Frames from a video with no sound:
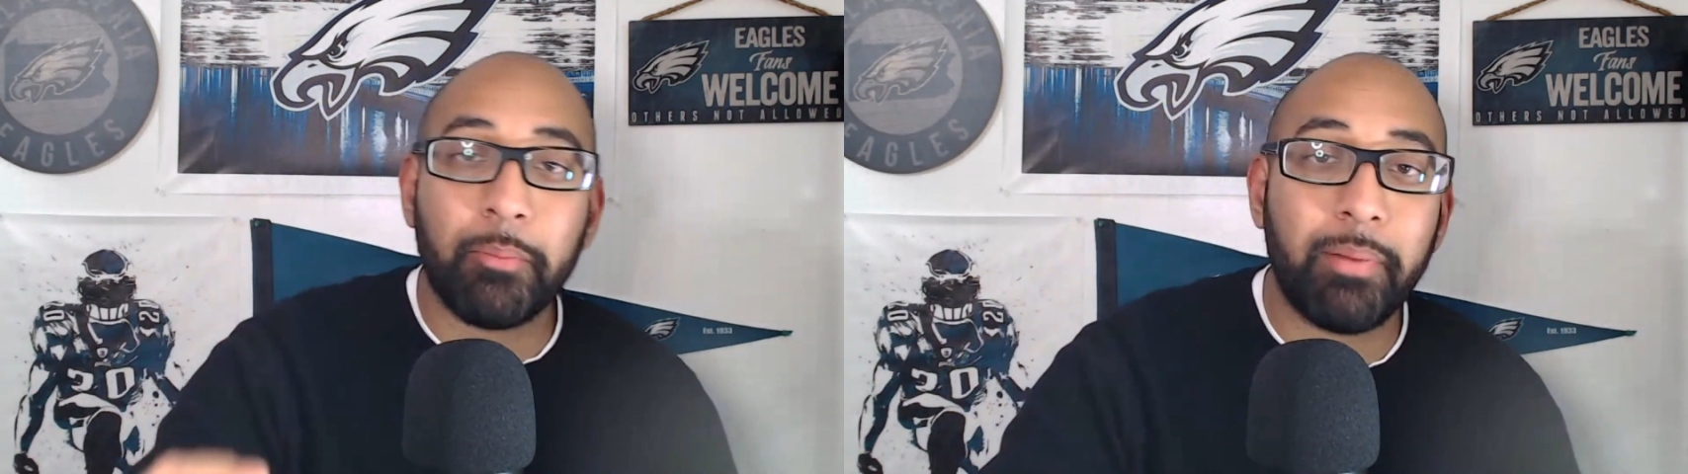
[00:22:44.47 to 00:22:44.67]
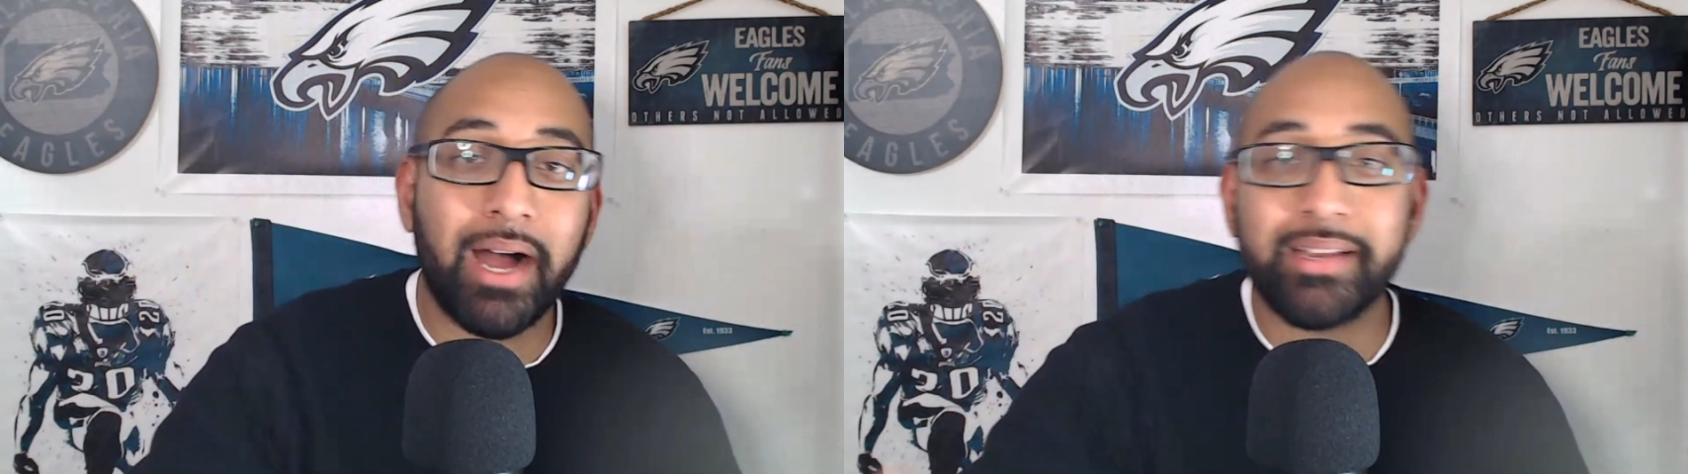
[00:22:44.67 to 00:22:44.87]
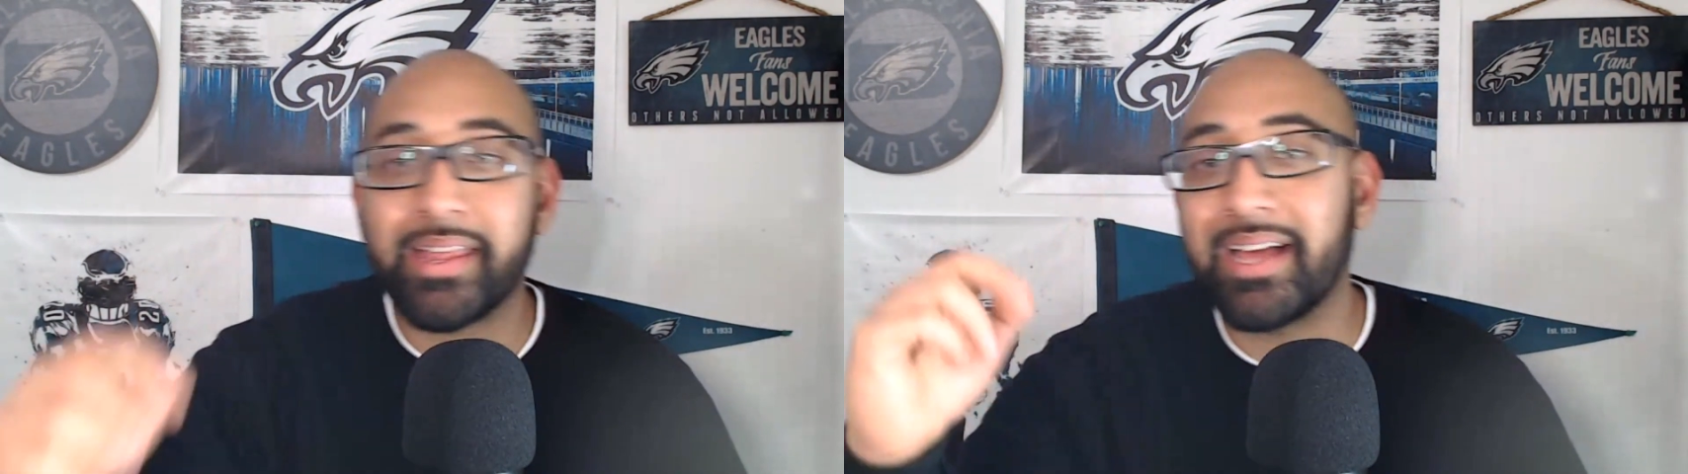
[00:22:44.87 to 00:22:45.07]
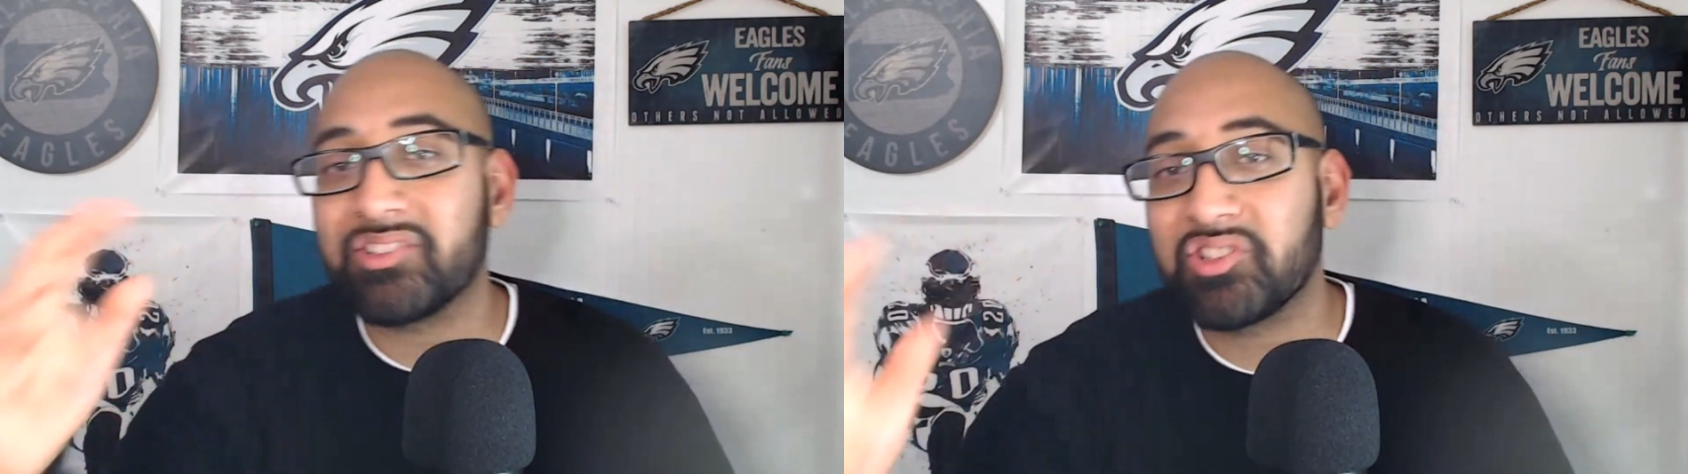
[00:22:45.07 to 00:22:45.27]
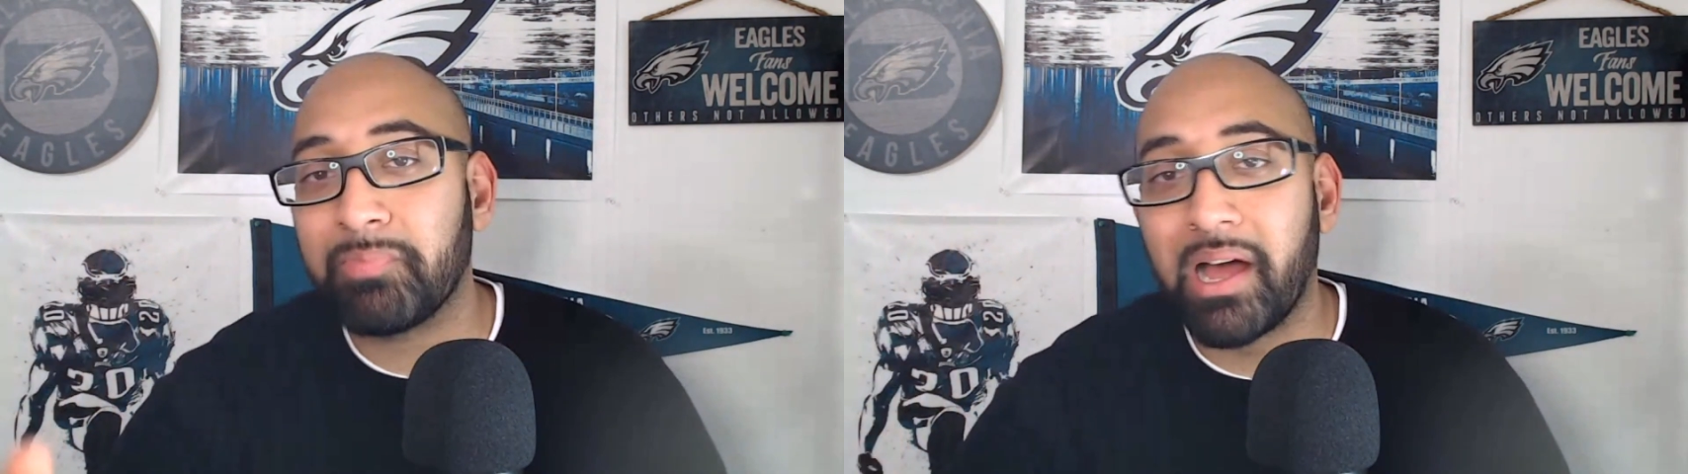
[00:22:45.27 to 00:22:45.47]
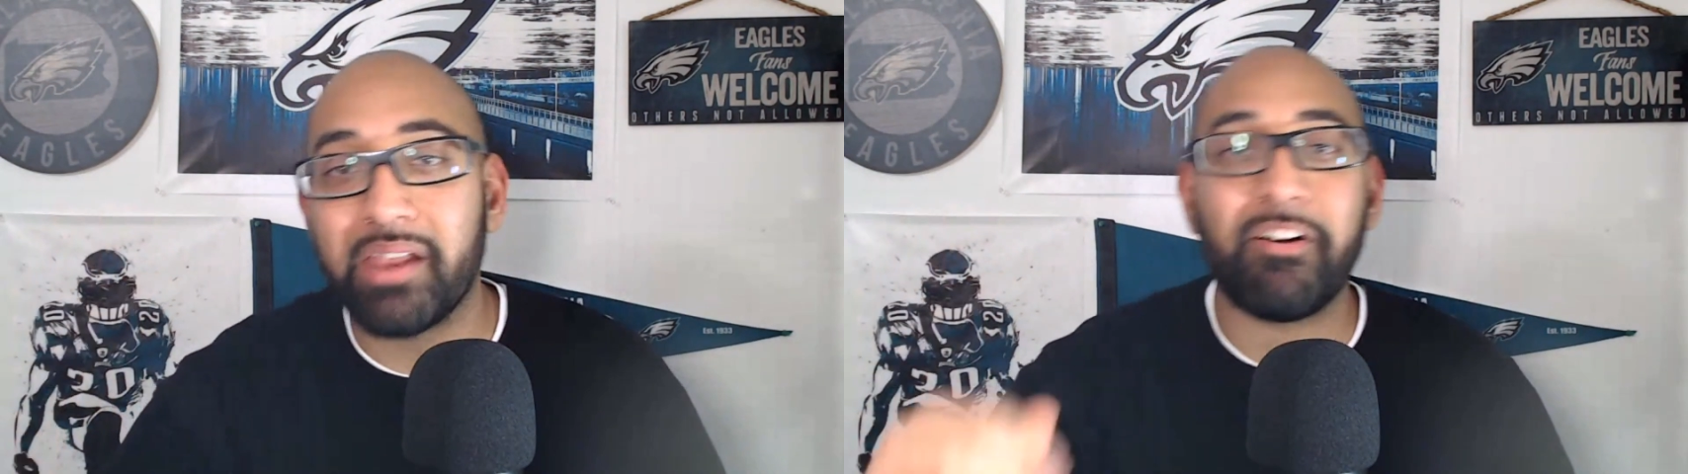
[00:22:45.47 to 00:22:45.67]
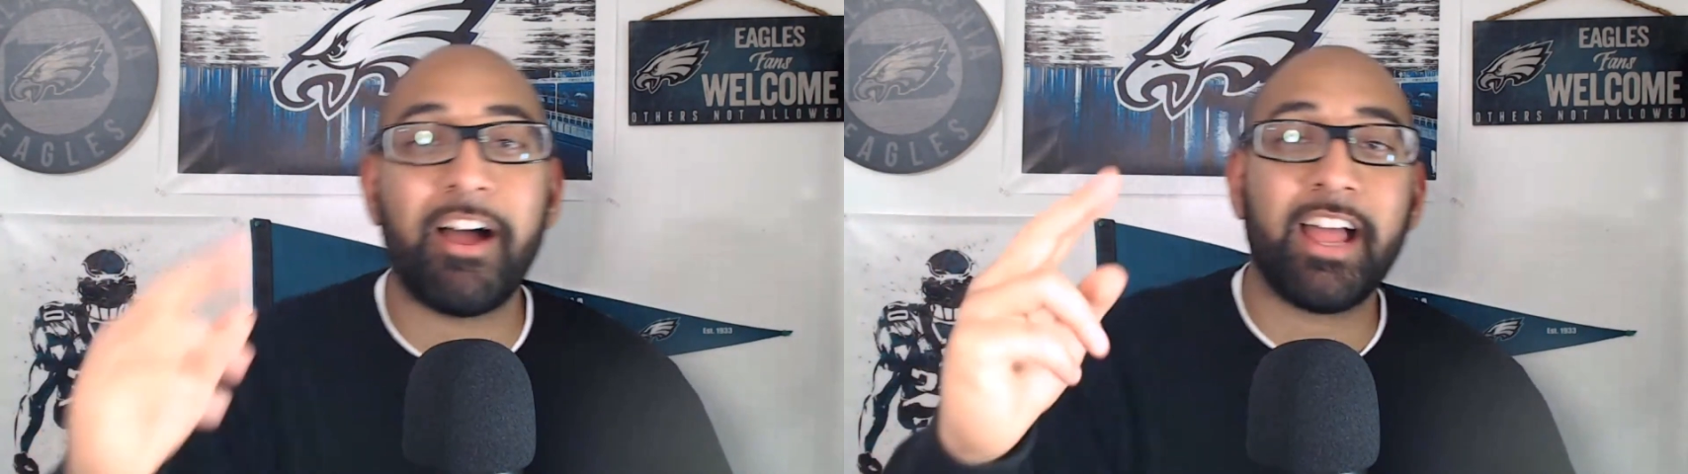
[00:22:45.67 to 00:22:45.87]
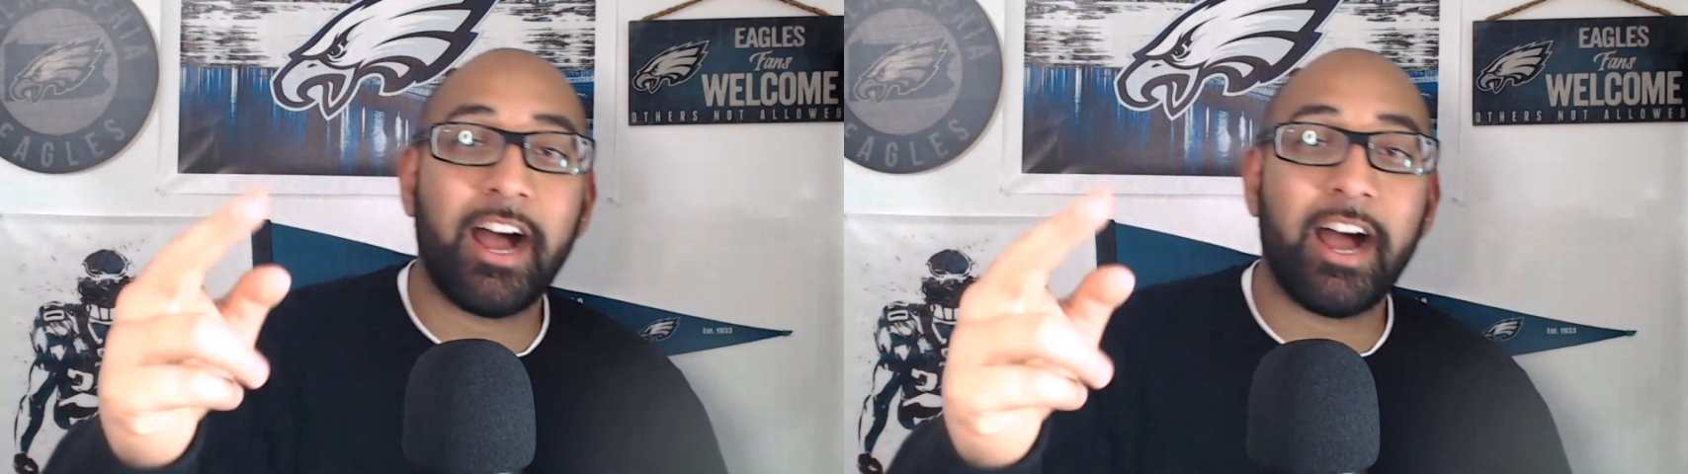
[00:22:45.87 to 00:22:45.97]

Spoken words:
Podcasts, Spotify,